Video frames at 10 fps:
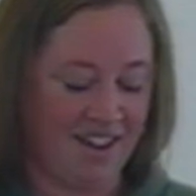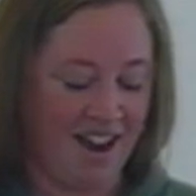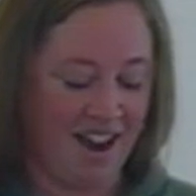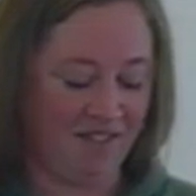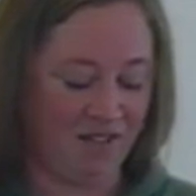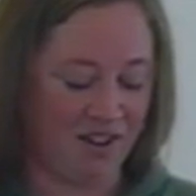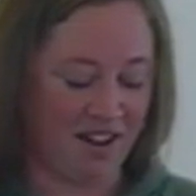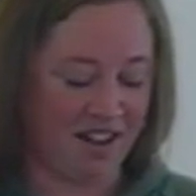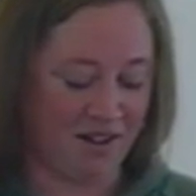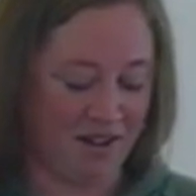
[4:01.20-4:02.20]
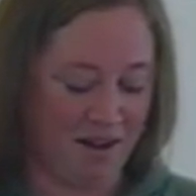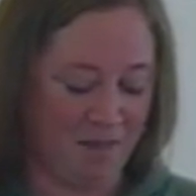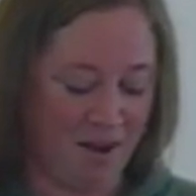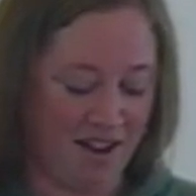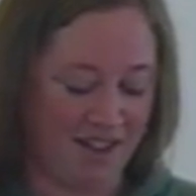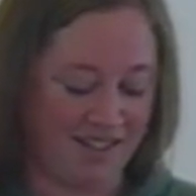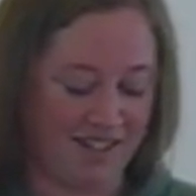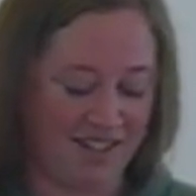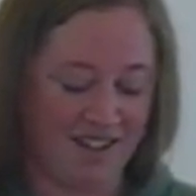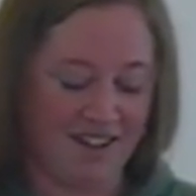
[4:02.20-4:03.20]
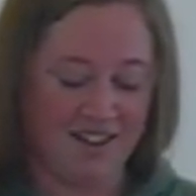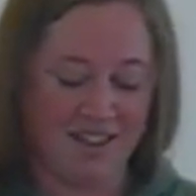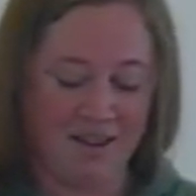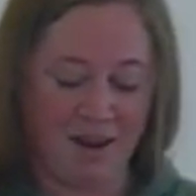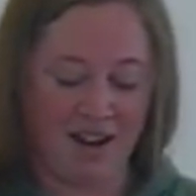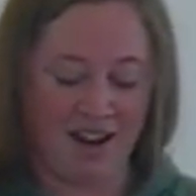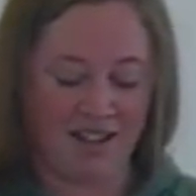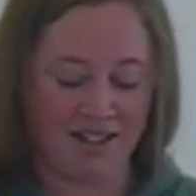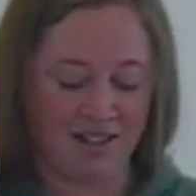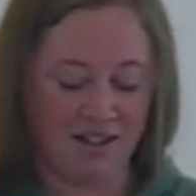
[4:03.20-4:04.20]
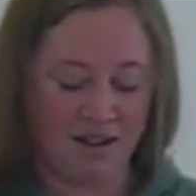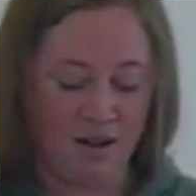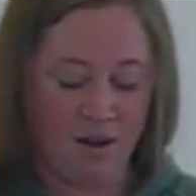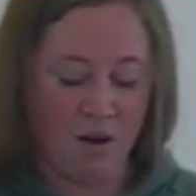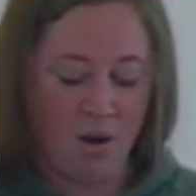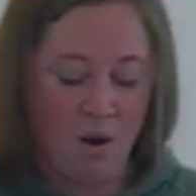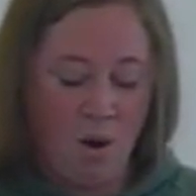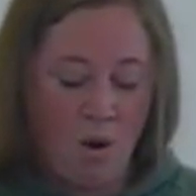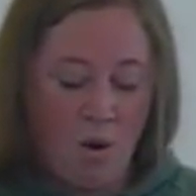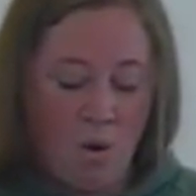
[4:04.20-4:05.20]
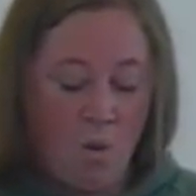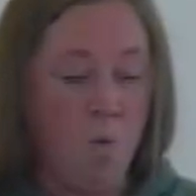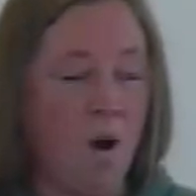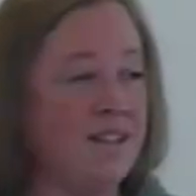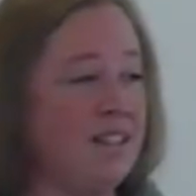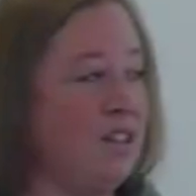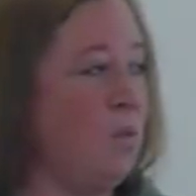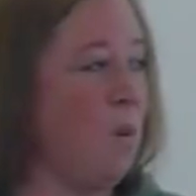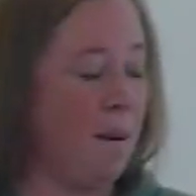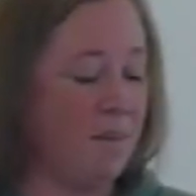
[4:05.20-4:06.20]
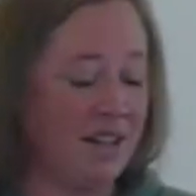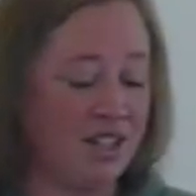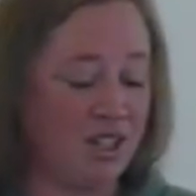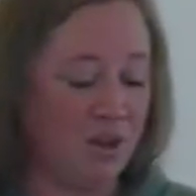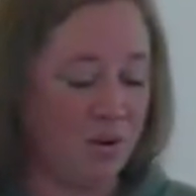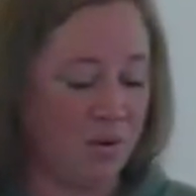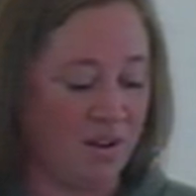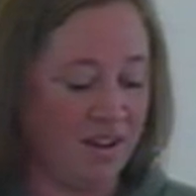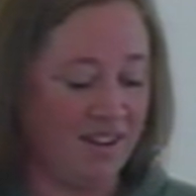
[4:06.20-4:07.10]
After another long pause, the man asked, What do you want me to do?